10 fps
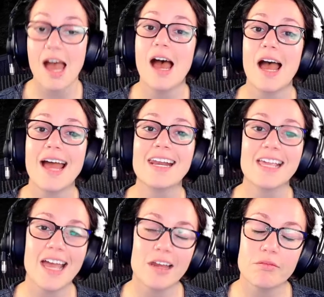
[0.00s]
And
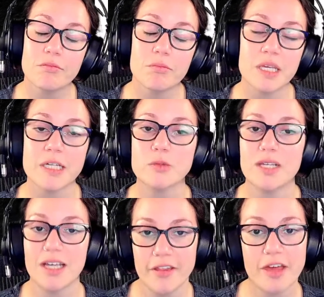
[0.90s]
again, because we
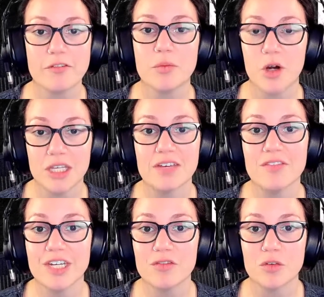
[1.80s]
got that from our given
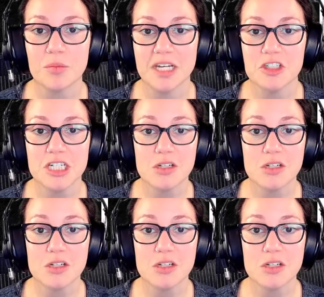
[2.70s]
information,